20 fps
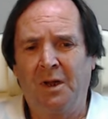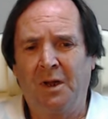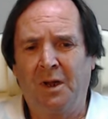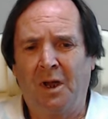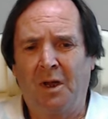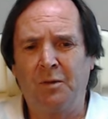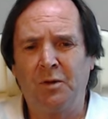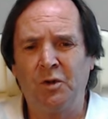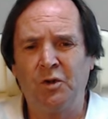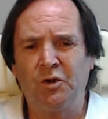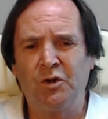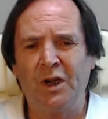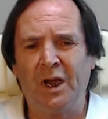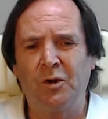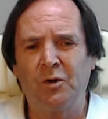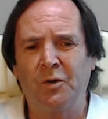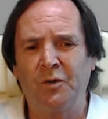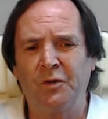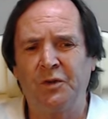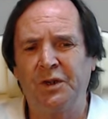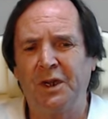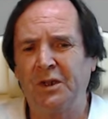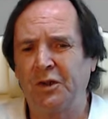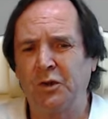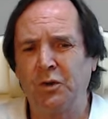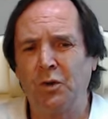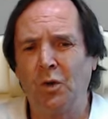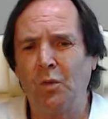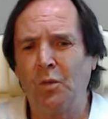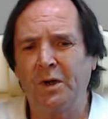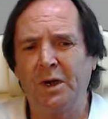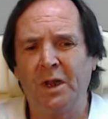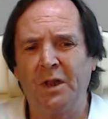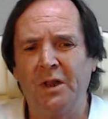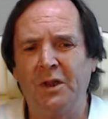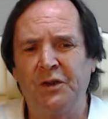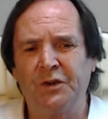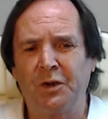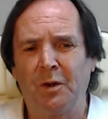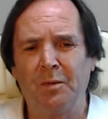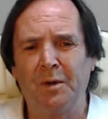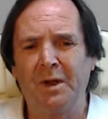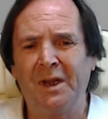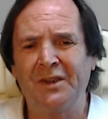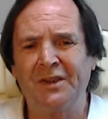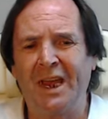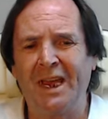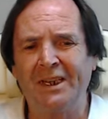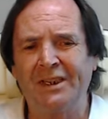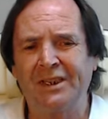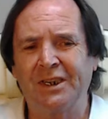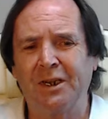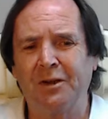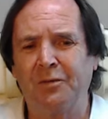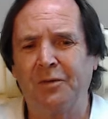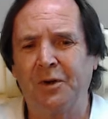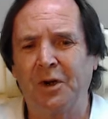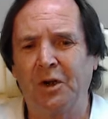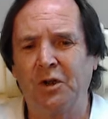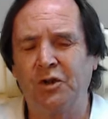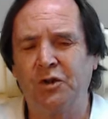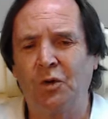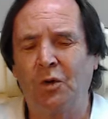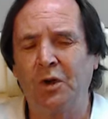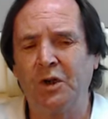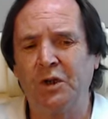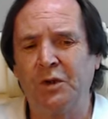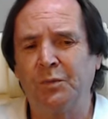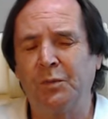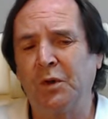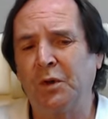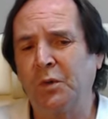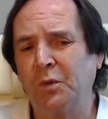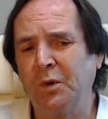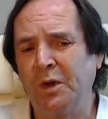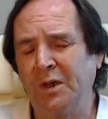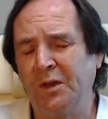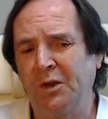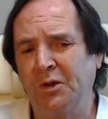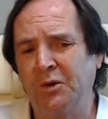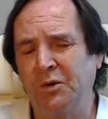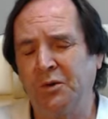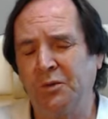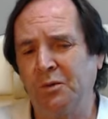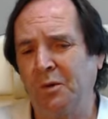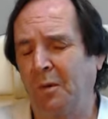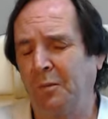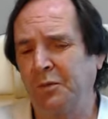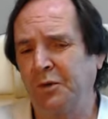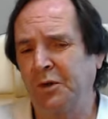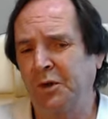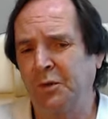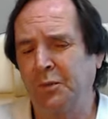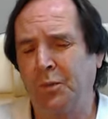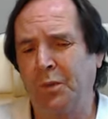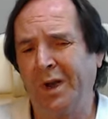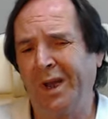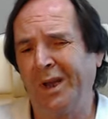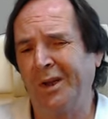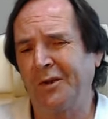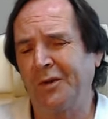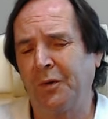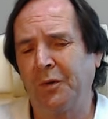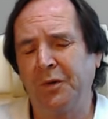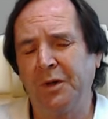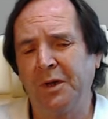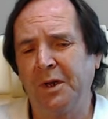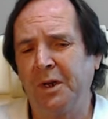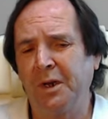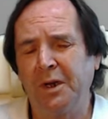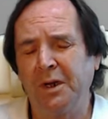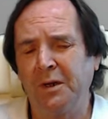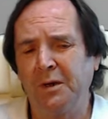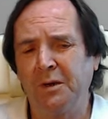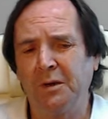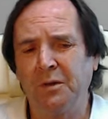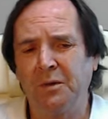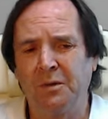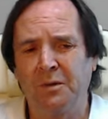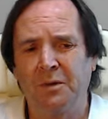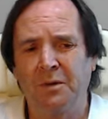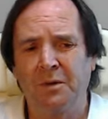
I mean, Ushakov says no one at the summit is asking for a choice between the two options, BRICS or the EU.